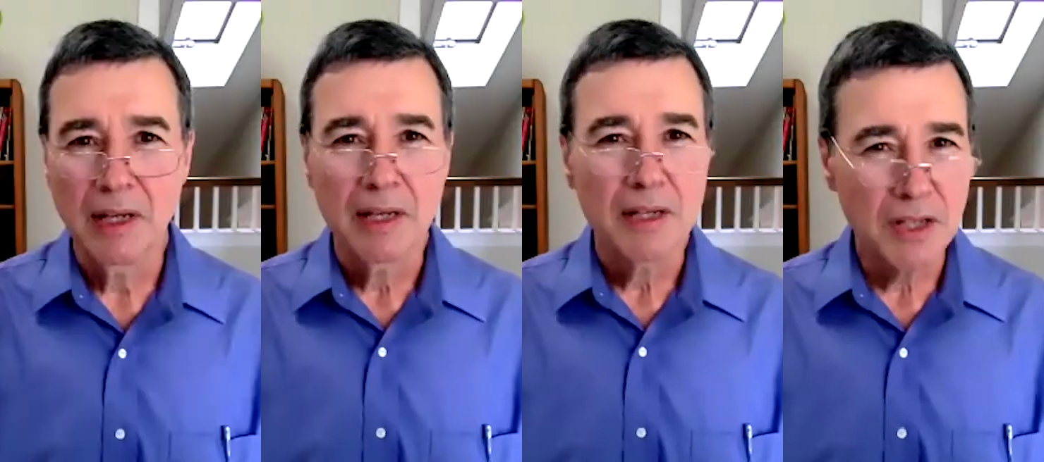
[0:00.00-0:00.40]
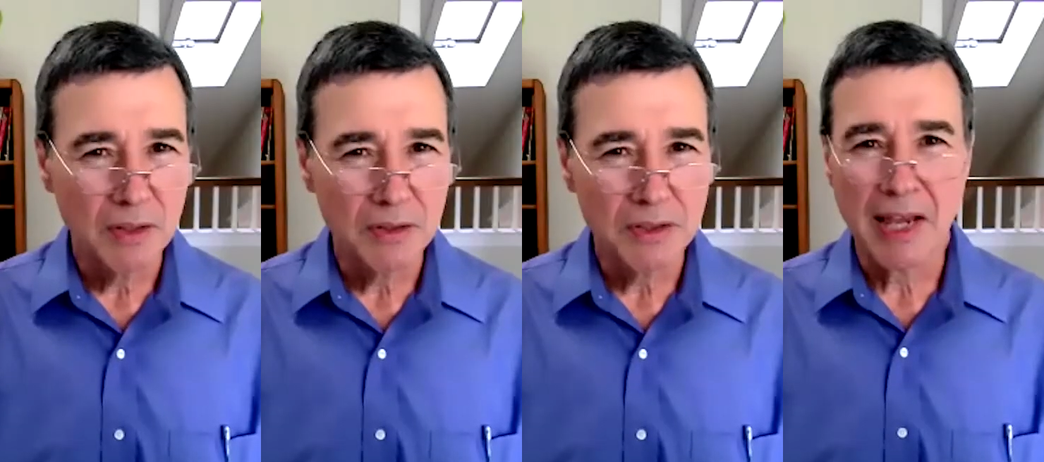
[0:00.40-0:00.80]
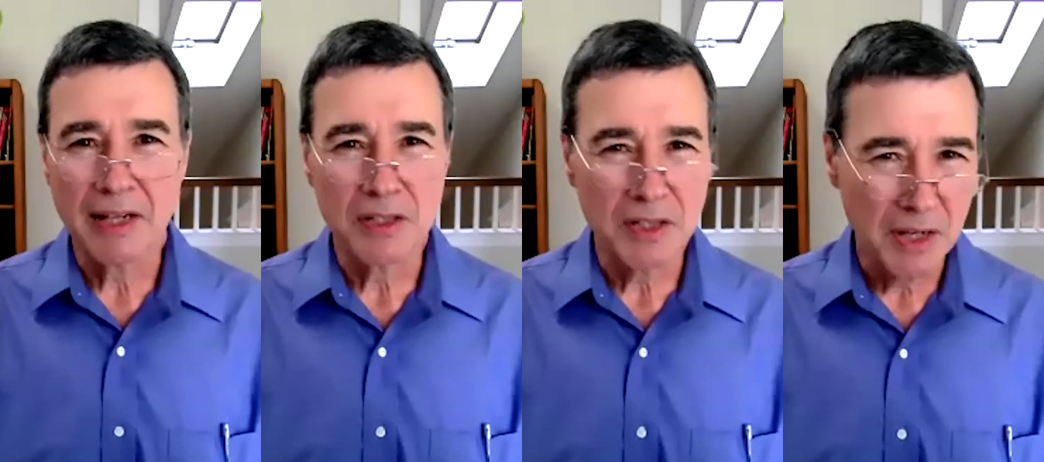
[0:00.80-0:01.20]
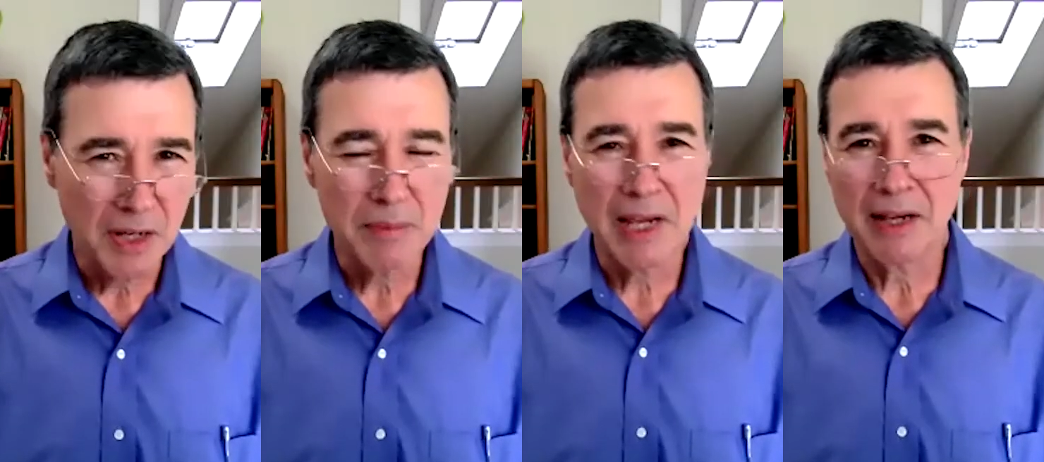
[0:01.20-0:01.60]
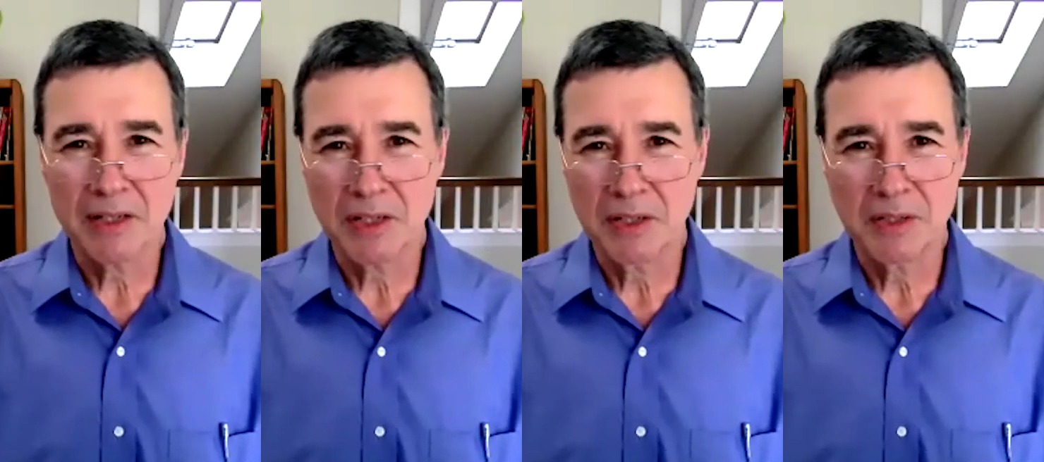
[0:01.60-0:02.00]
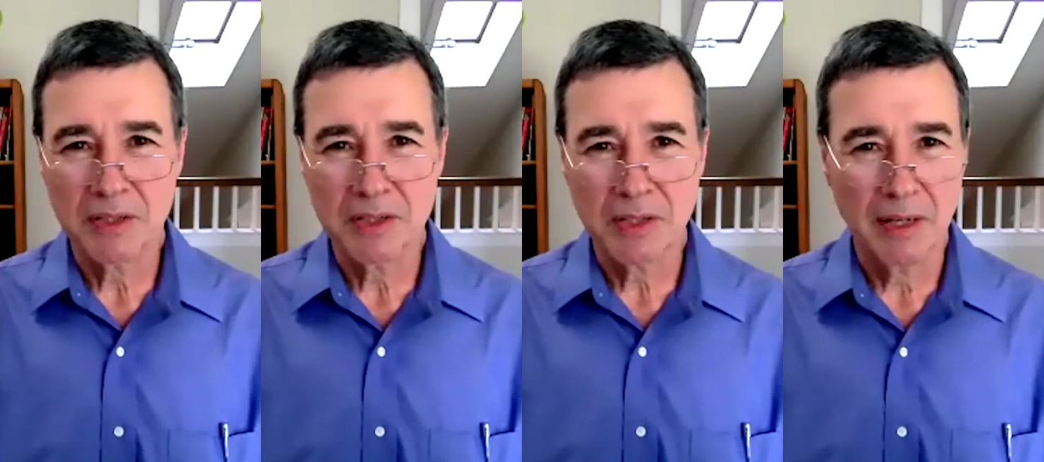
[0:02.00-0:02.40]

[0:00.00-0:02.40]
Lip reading: Sales taxes, income taxes,